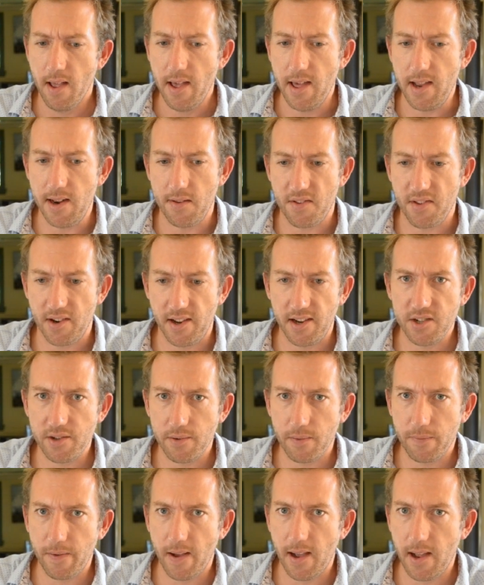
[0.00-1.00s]
And if there's an
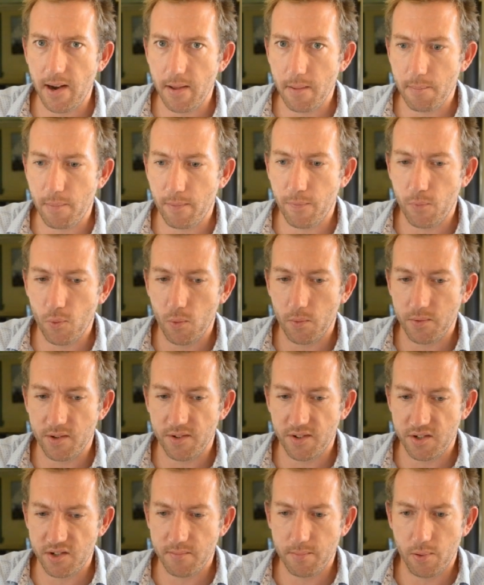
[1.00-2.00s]
engine failure before
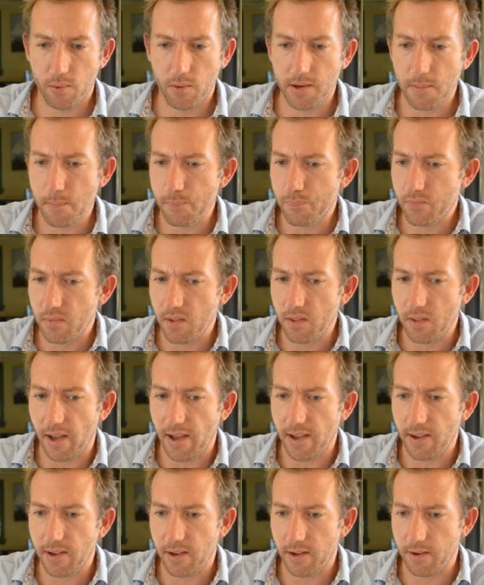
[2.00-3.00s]
decision point,
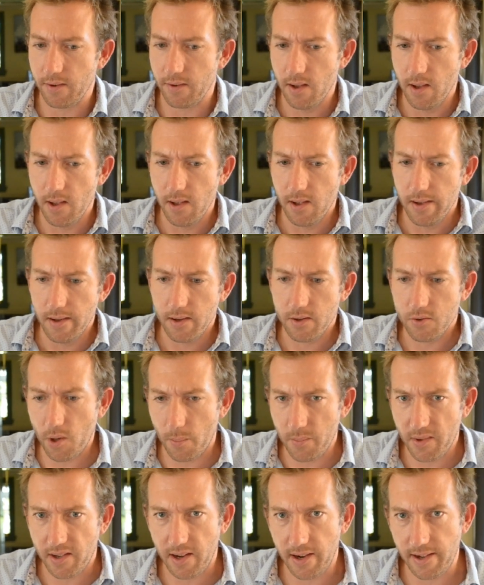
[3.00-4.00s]
they can
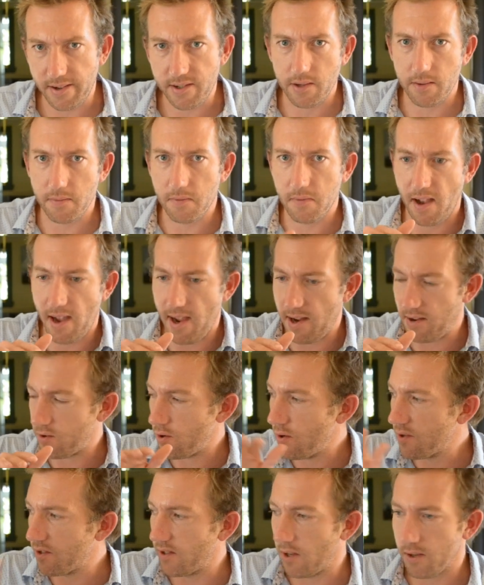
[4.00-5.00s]
drop the collective and
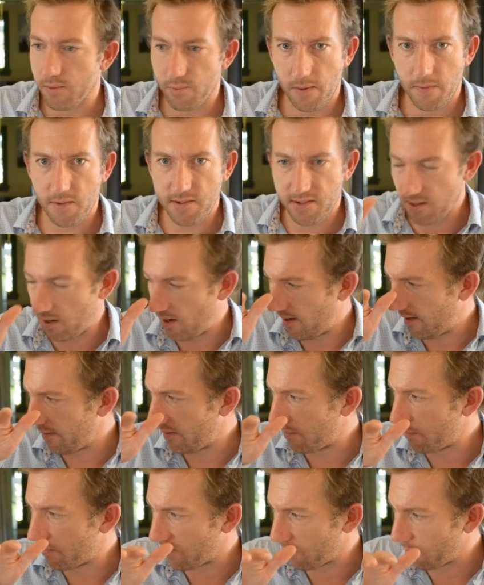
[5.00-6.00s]
using those reference
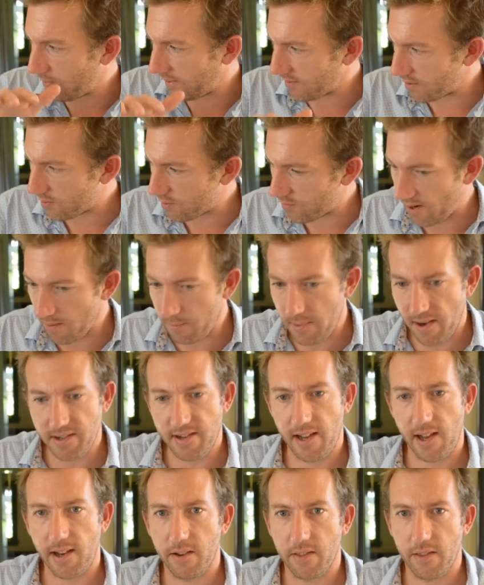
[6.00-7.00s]
lines just bring it straight back
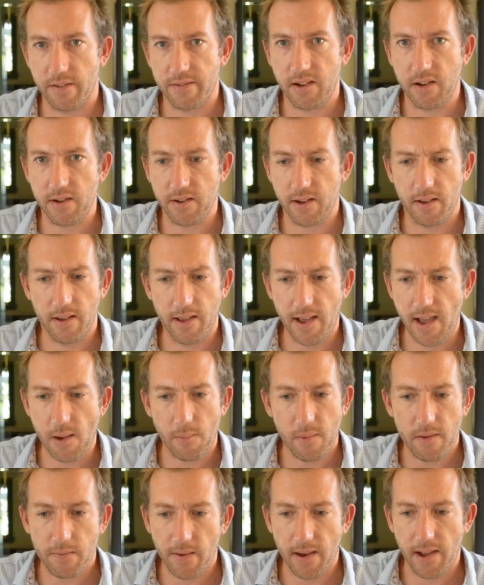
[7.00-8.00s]
down to the centre.
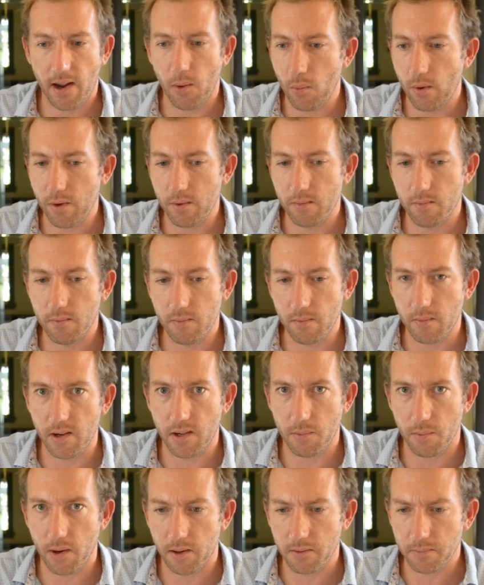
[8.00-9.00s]
And we found it worked
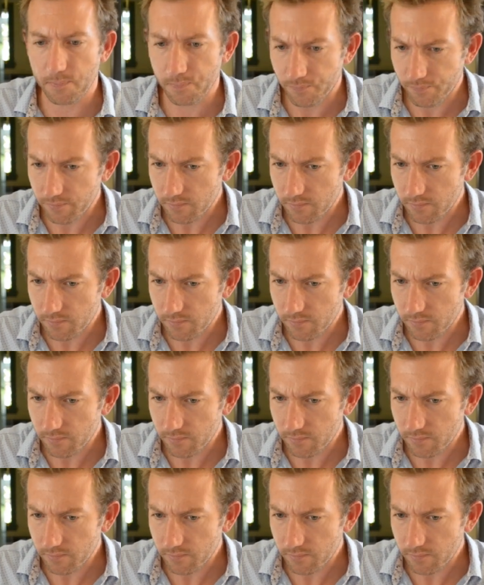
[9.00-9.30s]
really well.